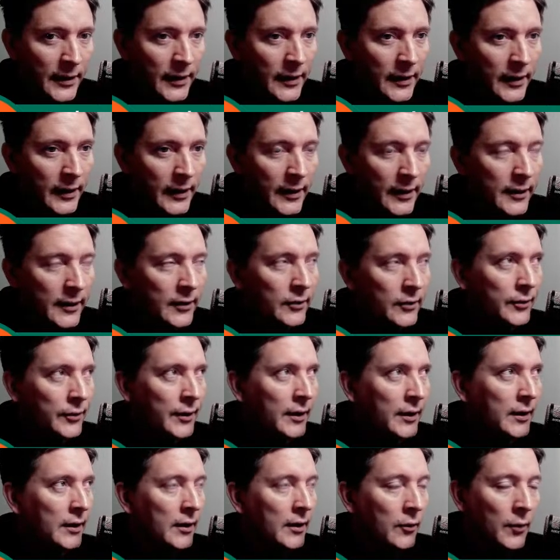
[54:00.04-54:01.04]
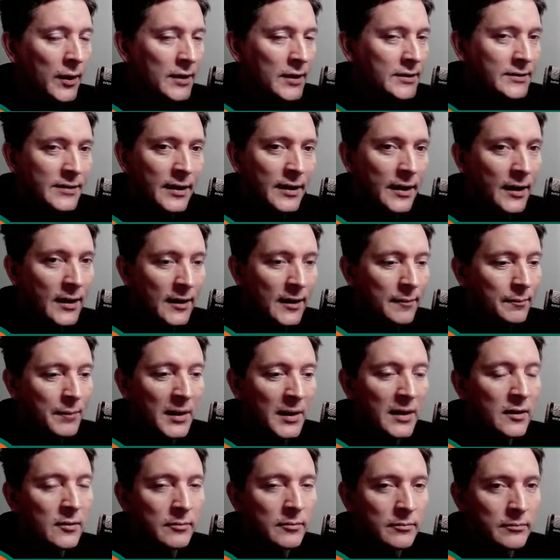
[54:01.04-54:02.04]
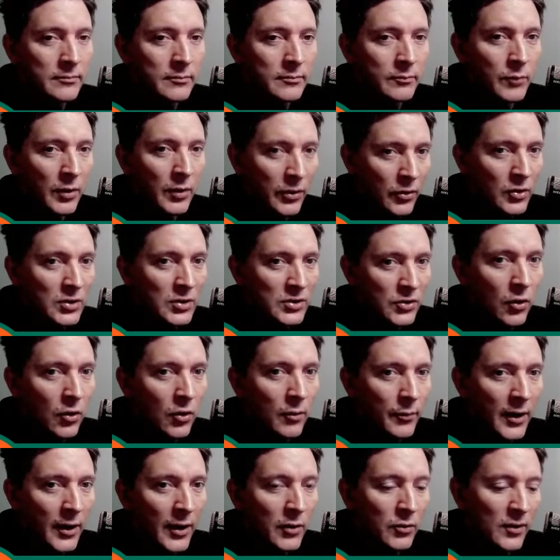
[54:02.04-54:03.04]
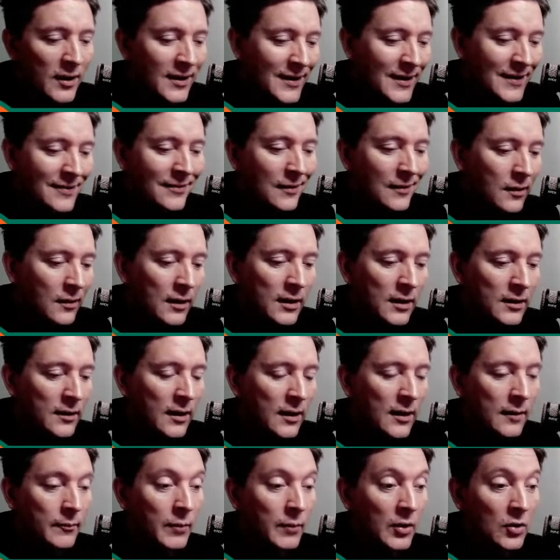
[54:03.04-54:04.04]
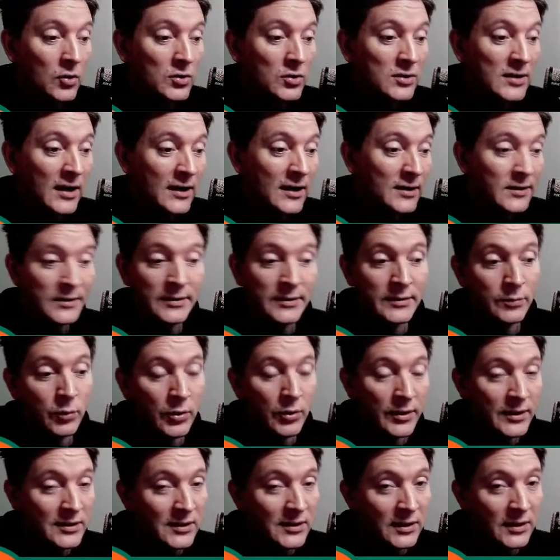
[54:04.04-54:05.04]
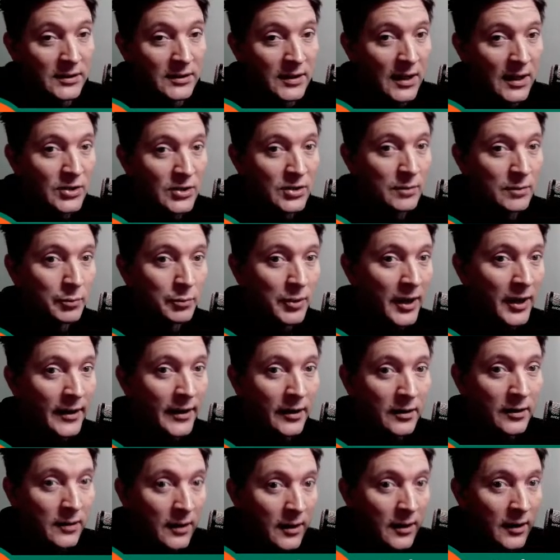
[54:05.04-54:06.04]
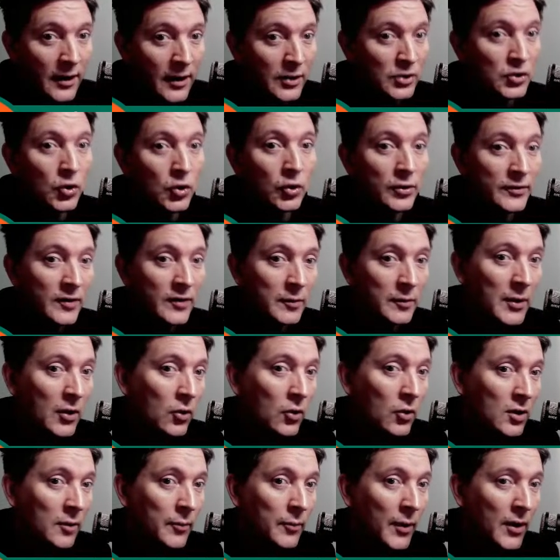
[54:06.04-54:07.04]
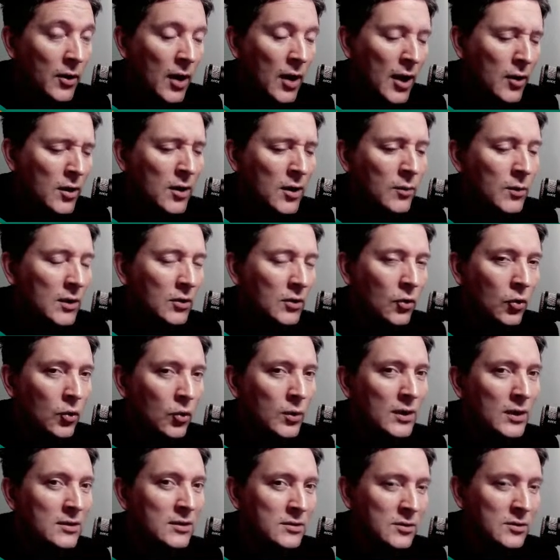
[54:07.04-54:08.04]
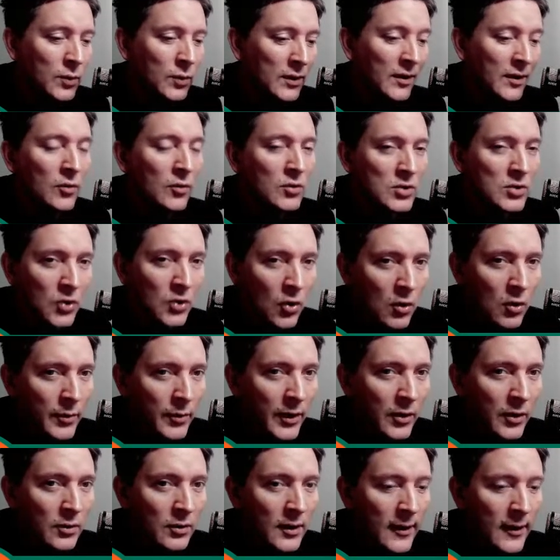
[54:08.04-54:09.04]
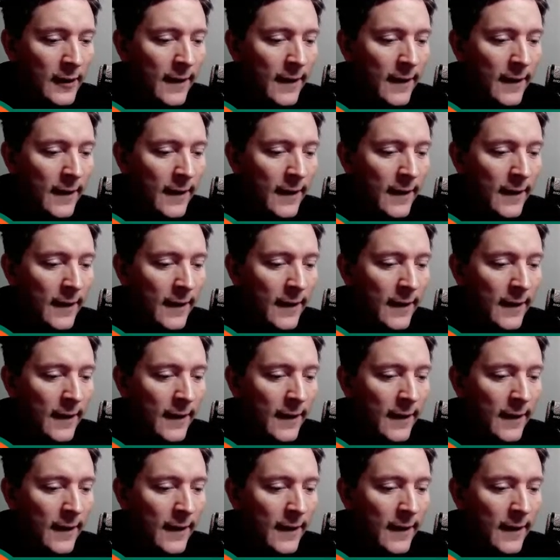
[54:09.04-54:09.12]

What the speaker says: on a Wednesday night and beat them without Scott Brown. They need to learn that, because that's what the succession planning has got to be all about. How can we do this without Scott Brown?